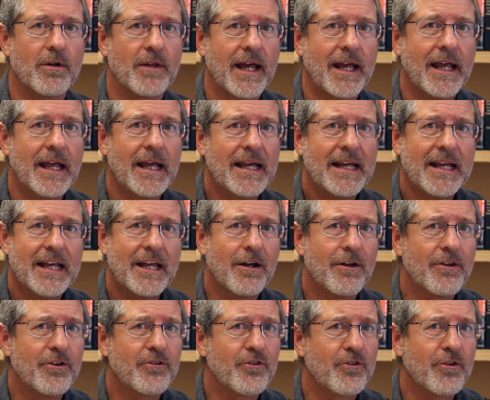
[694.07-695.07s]
They, you
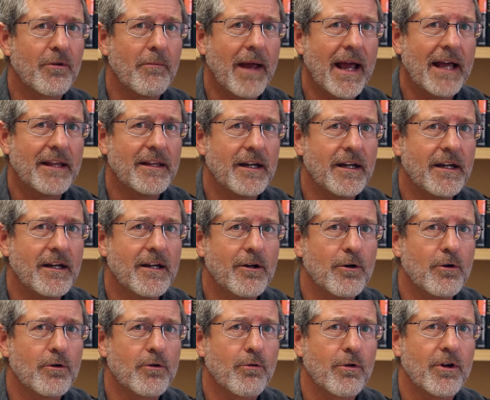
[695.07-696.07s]
know, this was a man that had
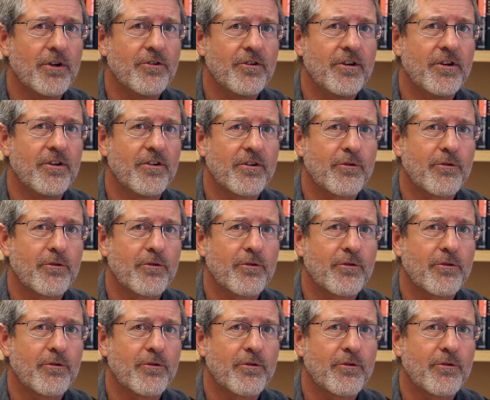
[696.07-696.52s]
killed Christians.